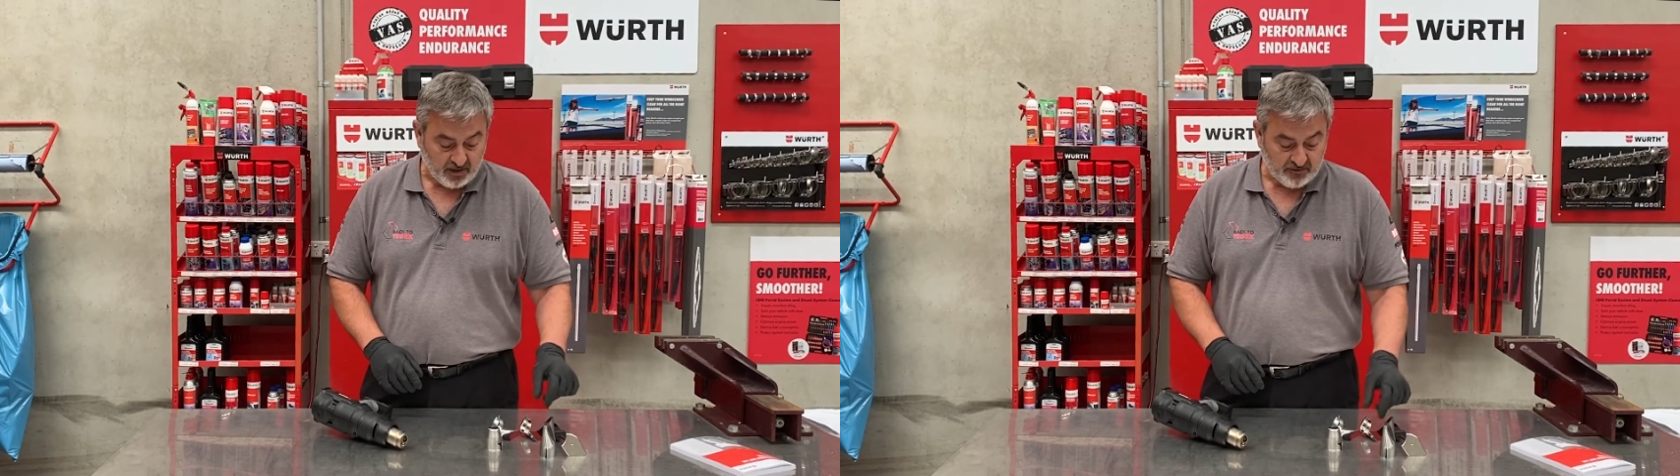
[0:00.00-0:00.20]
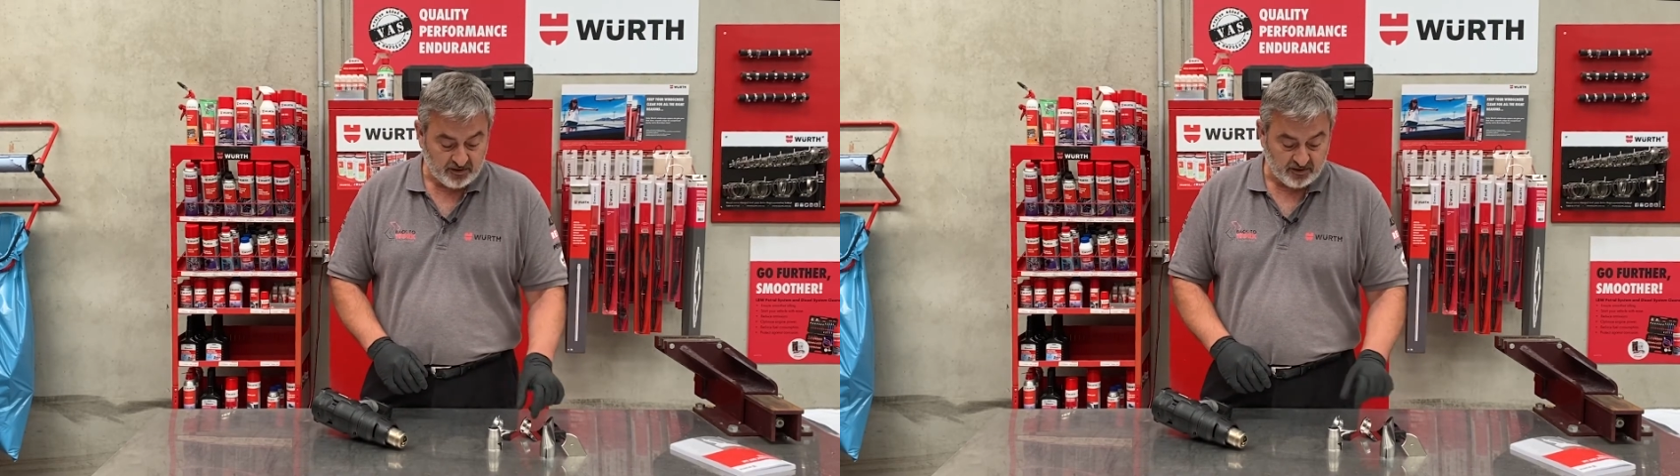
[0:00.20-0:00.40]

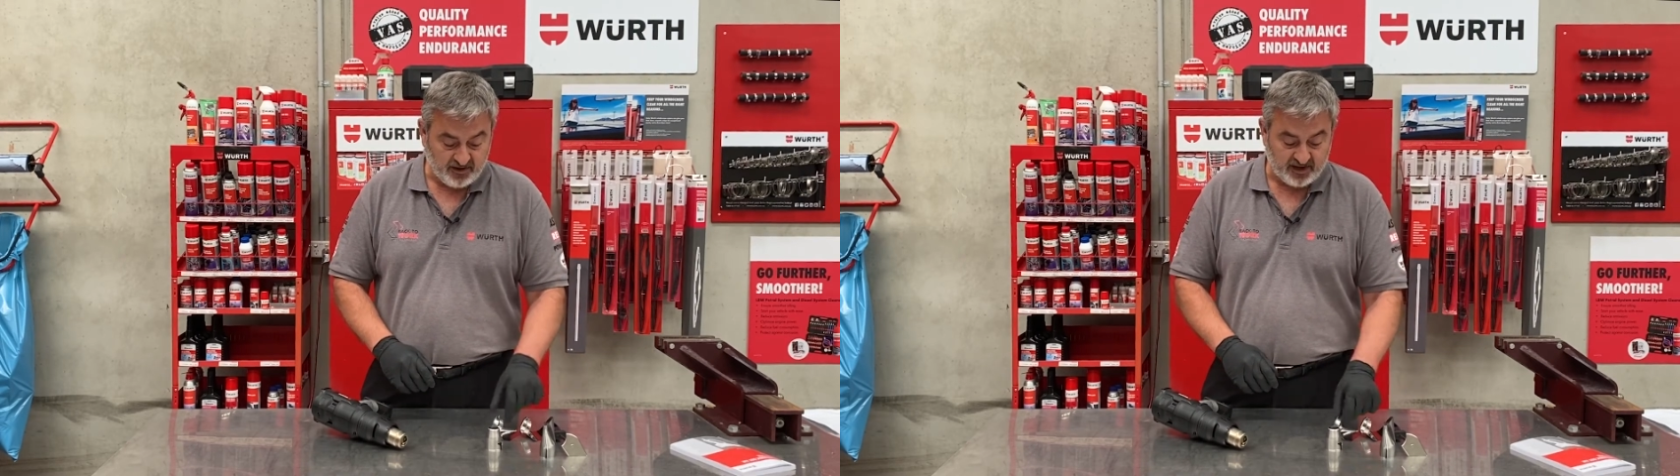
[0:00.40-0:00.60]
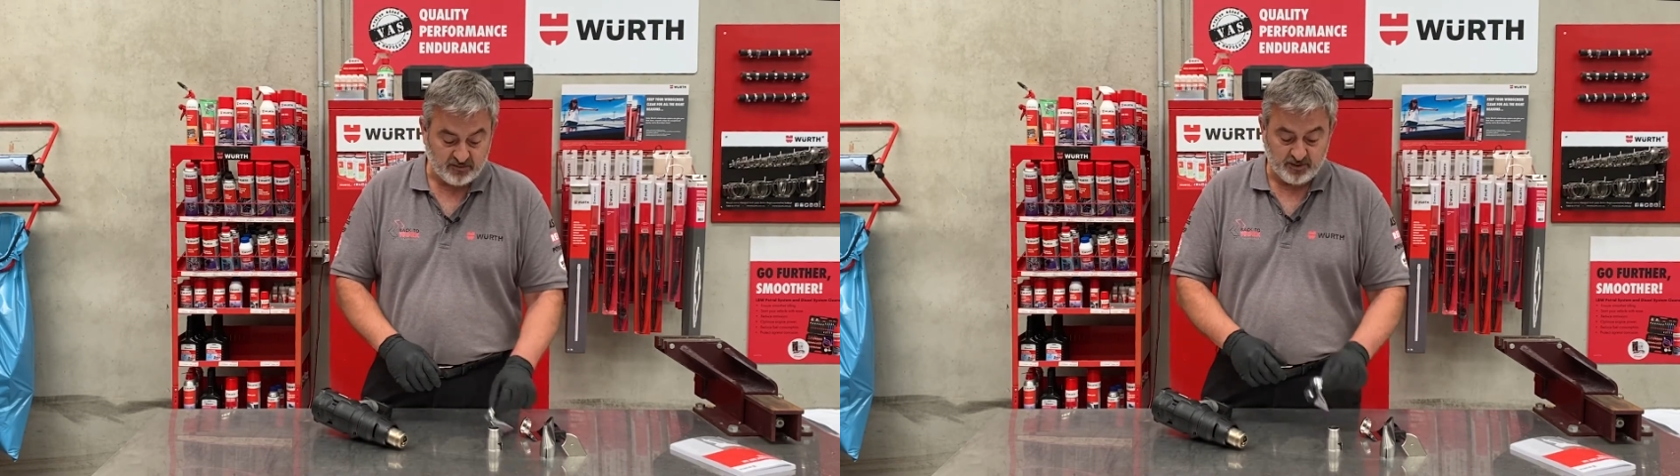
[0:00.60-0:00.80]
This
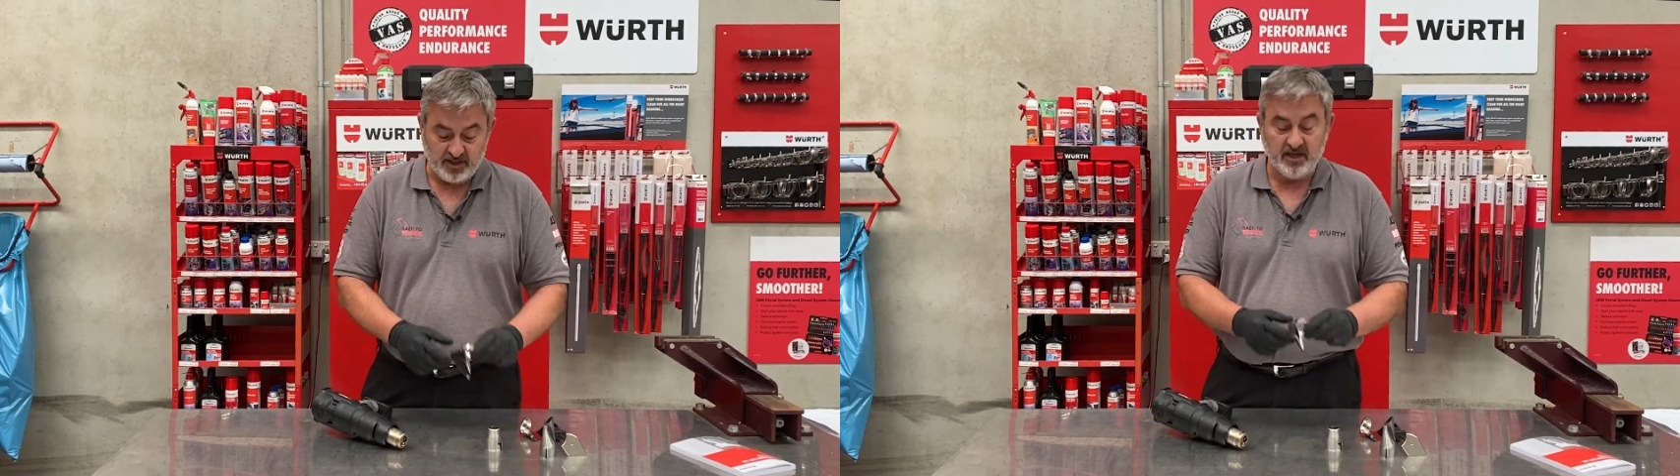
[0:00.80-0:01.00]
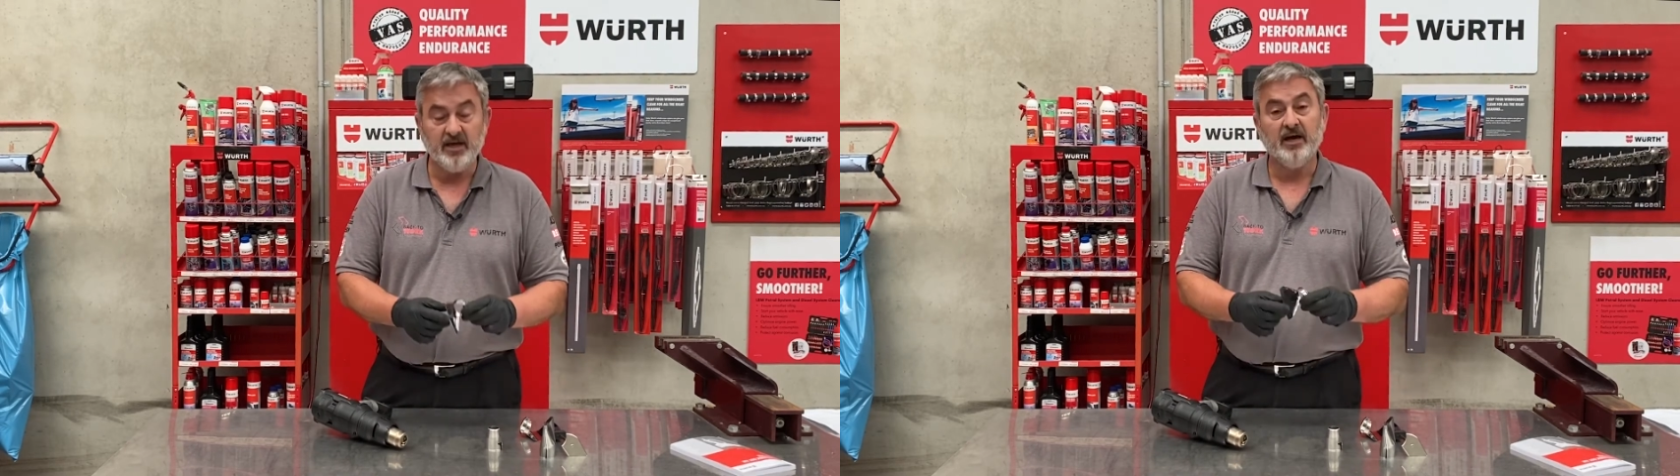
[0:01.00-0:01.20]
attachment
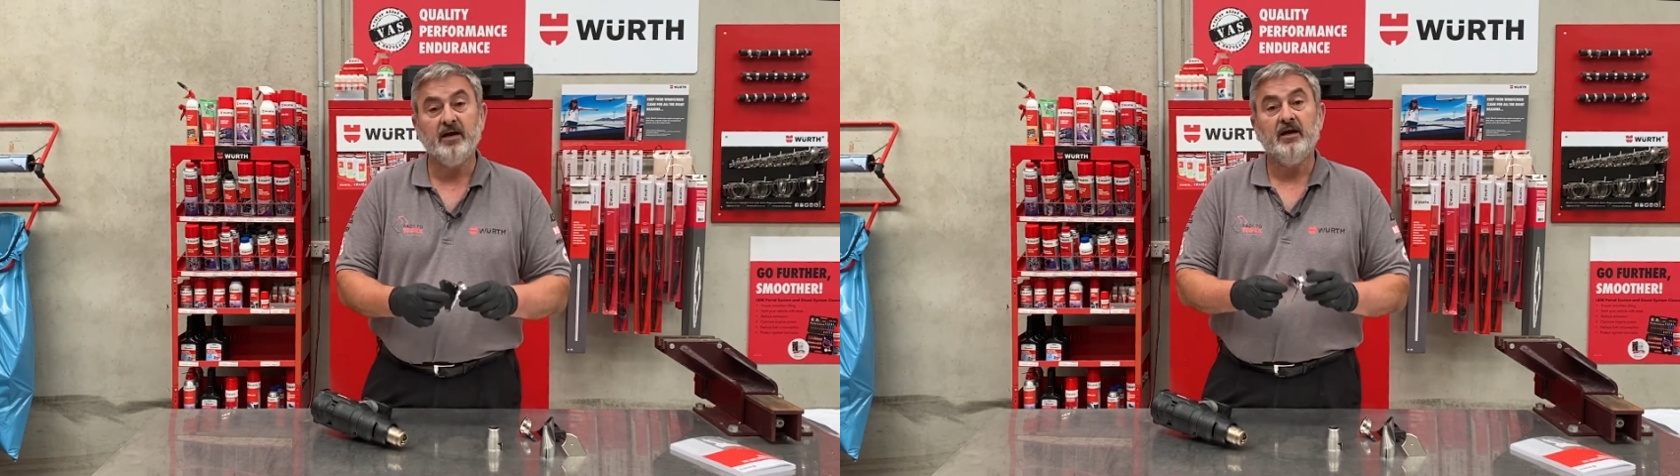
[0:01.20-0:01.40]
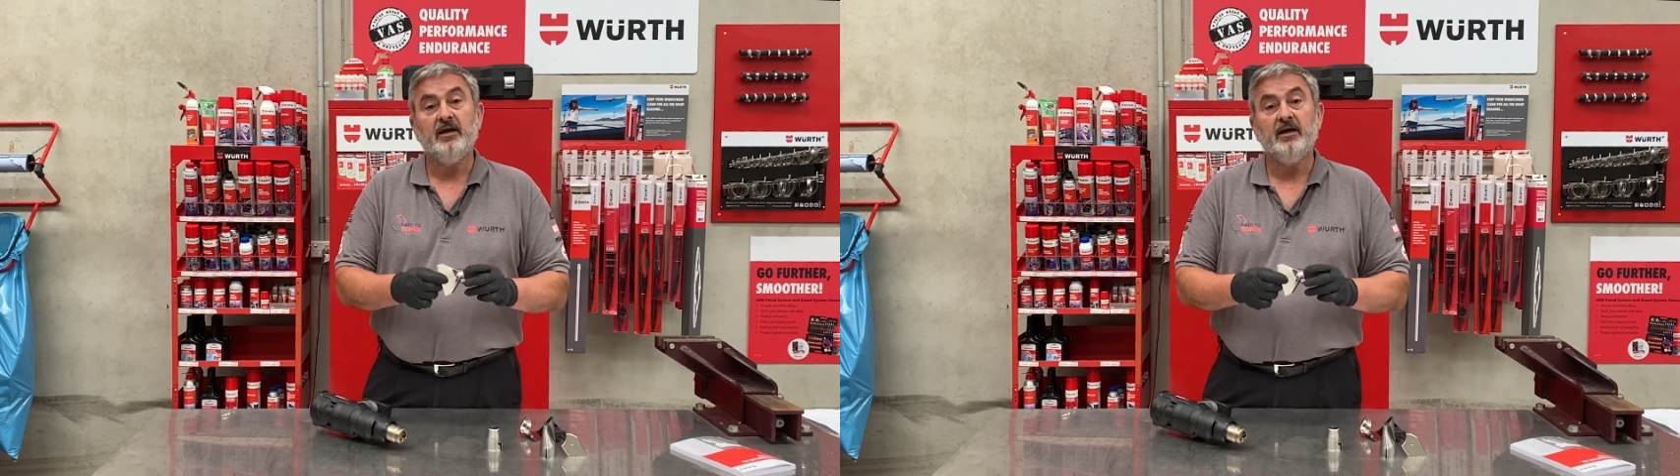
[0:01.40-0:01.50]
here